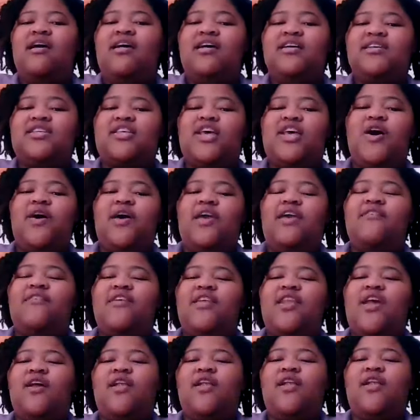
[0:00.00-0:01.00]
So
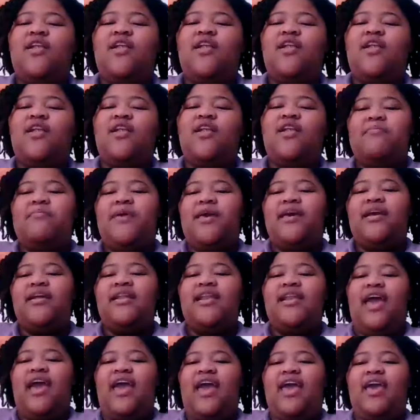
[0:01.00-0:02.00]
even though like he's a
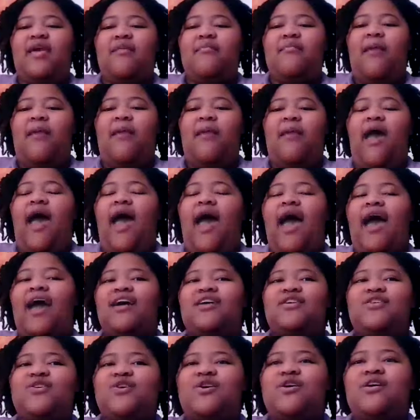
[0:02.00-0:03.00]
big name
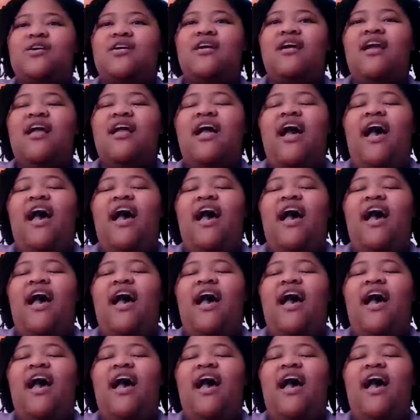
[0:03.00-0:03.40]
actor,